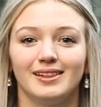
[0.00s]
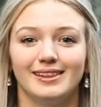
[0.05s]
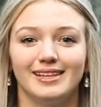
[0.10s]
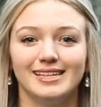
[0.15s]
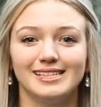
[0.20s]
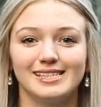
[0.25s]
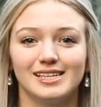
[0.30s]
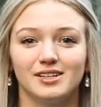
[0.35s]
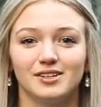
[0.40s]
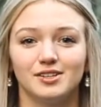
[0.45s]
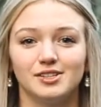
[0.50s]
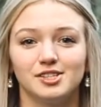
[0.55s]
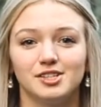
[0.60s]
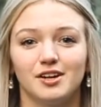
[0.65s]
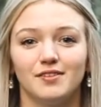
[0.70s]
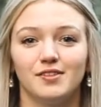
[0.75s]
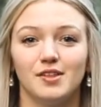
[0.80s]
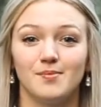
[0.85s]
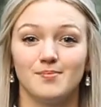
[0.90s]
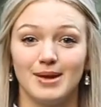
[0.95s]
These gilts
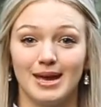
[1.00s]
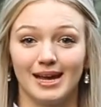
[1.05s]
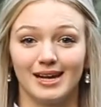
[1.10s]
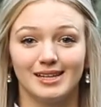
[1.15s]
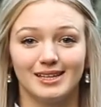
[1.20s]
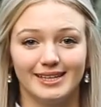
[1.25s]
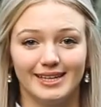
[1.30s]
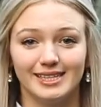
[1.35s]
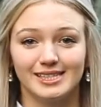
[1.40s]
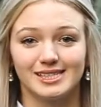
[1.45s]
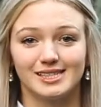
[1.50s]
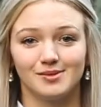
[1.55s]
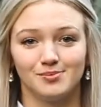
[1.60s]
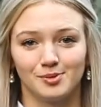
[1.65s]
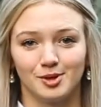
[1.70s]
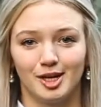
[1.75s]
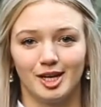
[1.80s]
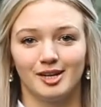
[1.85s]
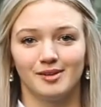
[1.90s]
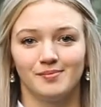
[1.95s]
are of the Mangalitsa
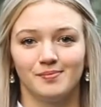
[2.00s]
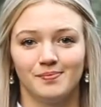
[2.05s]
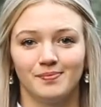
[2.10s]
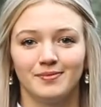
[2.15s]
breed.